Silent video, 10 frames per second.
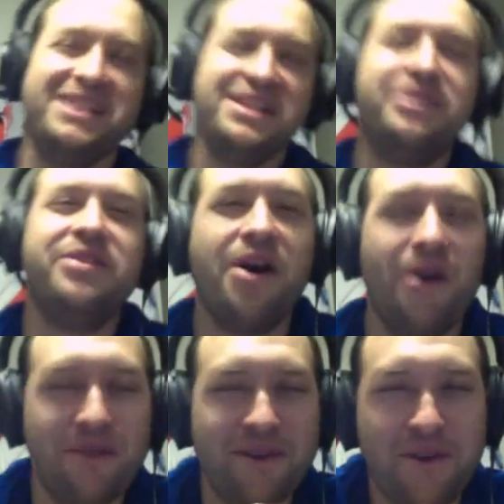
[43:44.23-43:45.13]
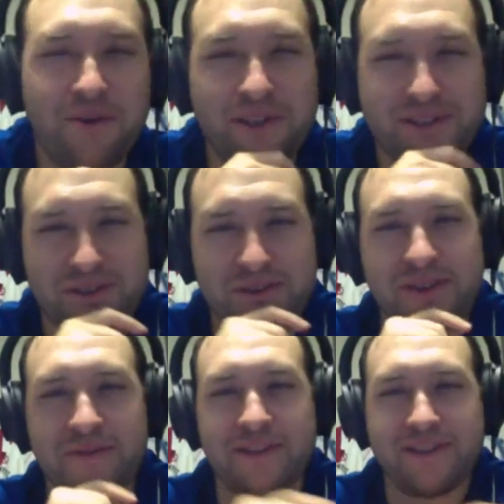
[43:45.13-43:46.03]
No offense to those
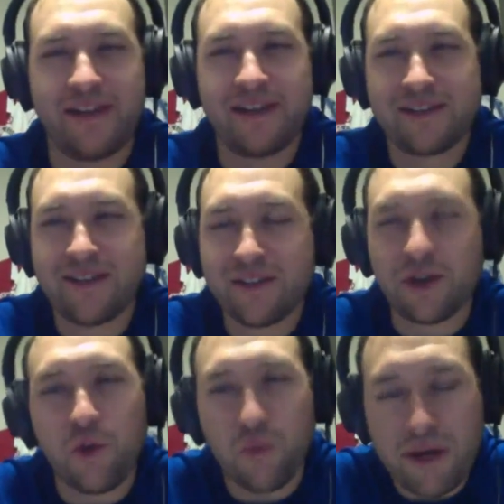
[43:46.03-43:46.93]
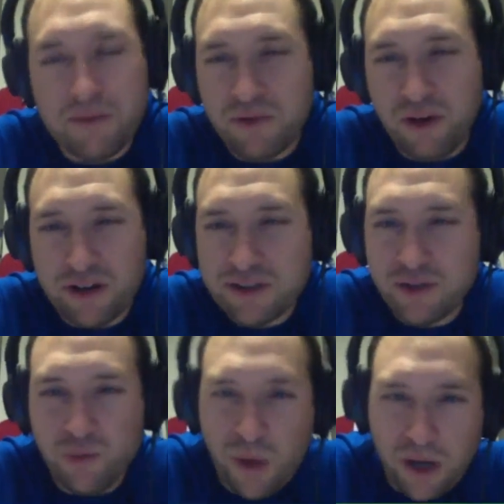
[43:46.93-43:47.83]
7s, guys. That's a great product
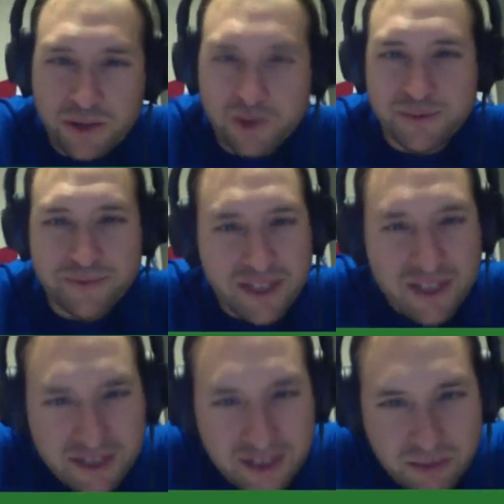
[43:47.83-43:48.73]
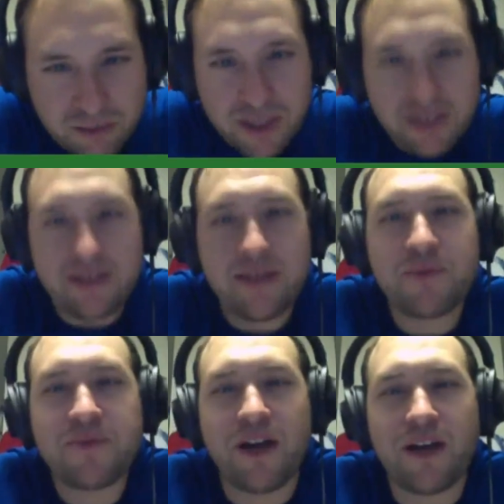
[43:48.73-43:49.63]
to watch. But then
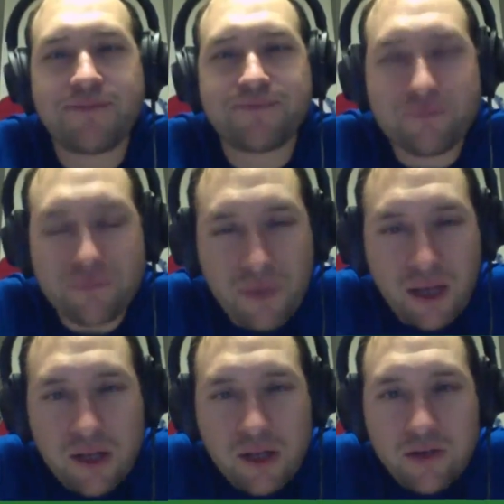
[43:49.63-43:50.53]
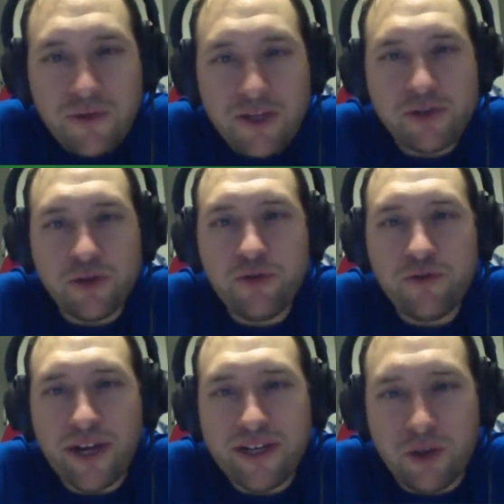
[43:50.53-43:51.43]
we've got Fetu
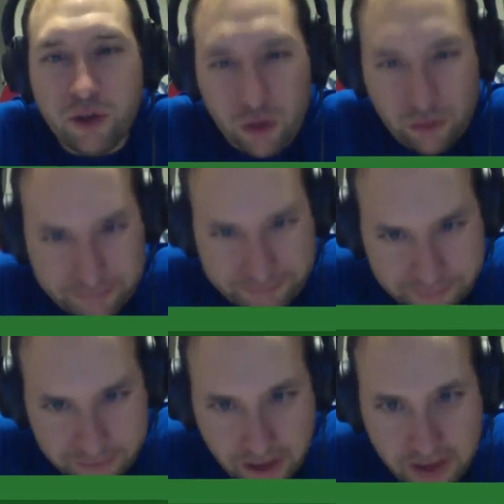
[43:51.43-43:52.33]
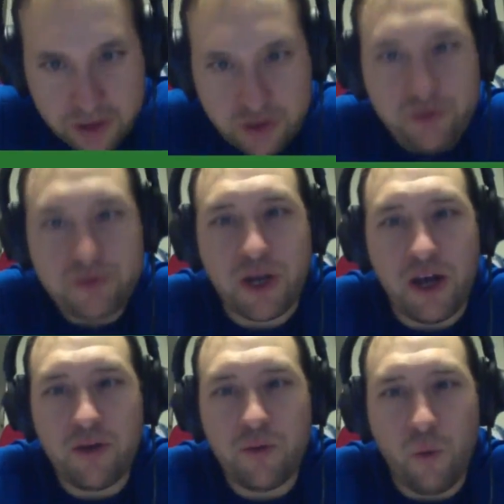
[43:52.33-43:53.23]
Vainikolo,
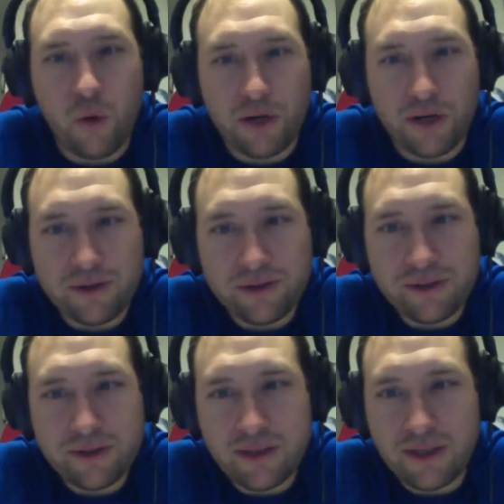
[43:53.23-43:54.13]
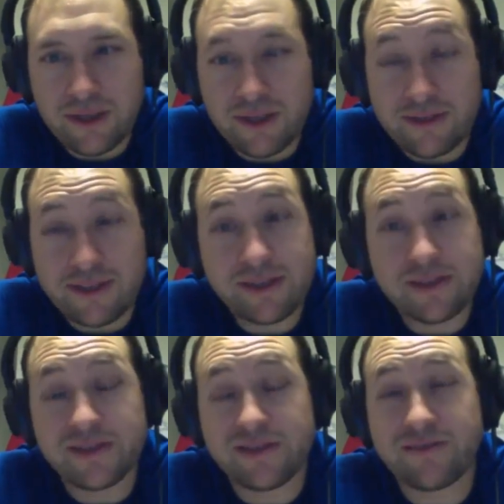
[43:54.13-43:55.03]
Utah Warriors. This
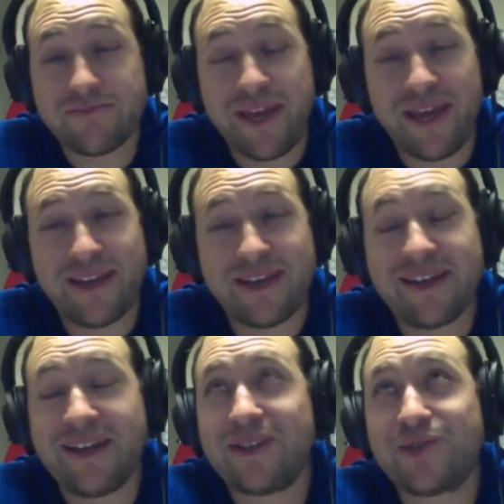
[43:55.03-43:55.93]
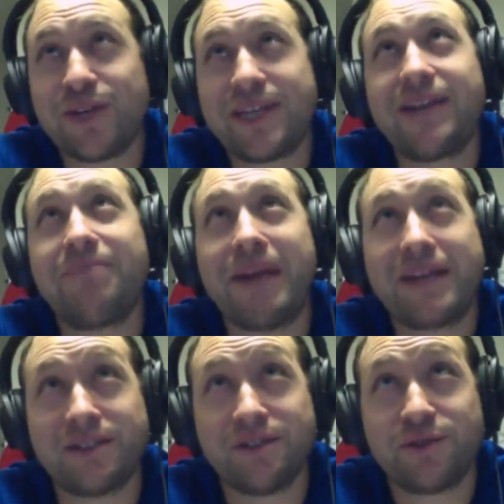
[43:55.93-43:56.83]
is, man. So I get a
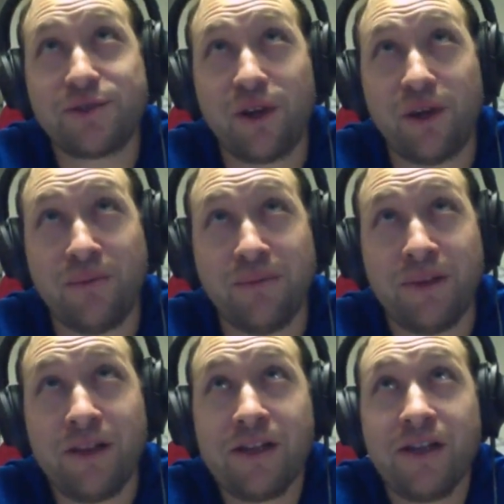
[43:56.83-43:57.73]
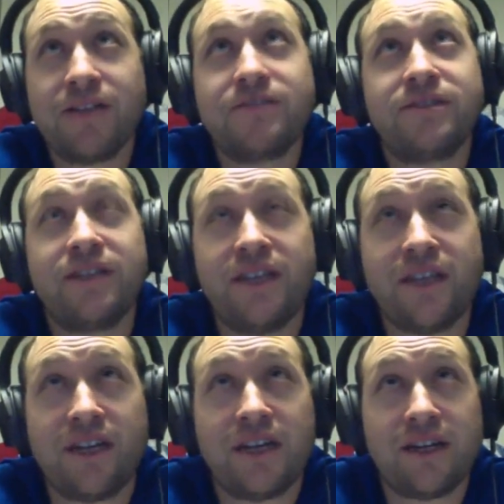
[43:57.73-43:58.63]
message from
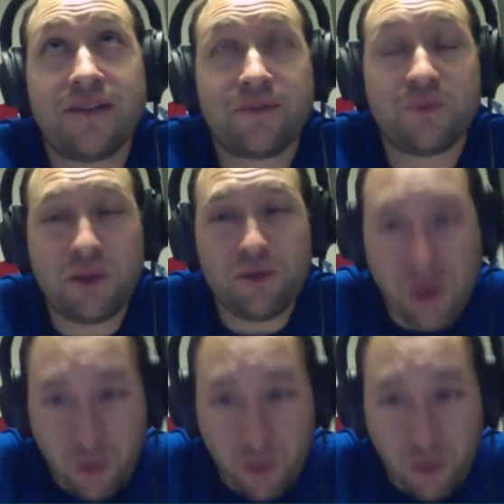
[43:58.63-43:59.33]
the Utah